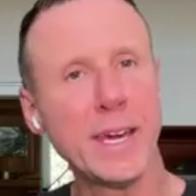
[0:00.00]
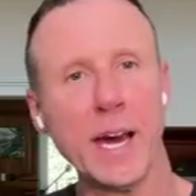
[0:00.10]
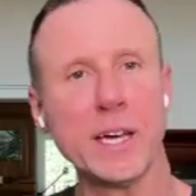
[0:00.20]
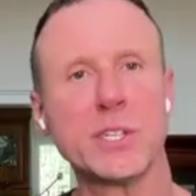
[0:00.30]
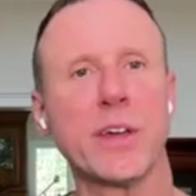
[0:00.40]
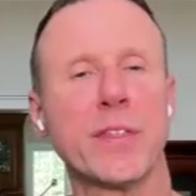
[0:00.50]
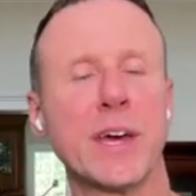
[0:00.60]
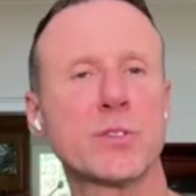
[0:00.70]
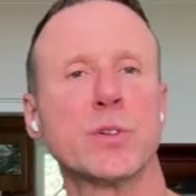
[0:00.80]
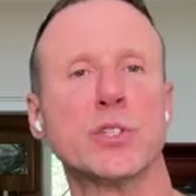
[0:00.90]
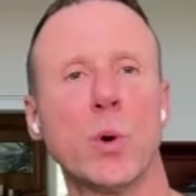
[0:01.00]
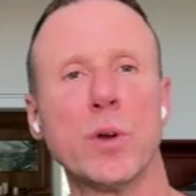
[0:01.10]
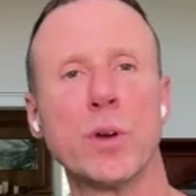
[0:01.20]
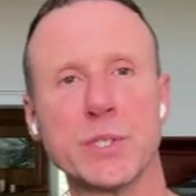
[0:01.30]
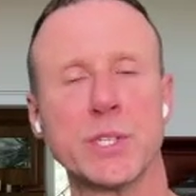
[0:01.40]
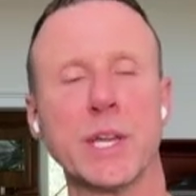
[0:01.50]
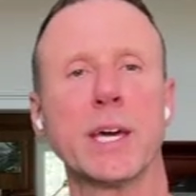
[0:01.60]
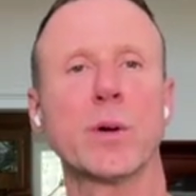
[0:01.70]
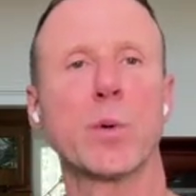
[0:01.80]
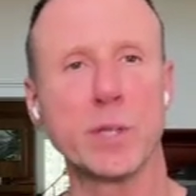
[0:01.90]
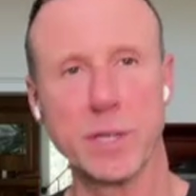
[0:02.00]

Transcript: Hey guys. Yeah. Thanks for joining us today.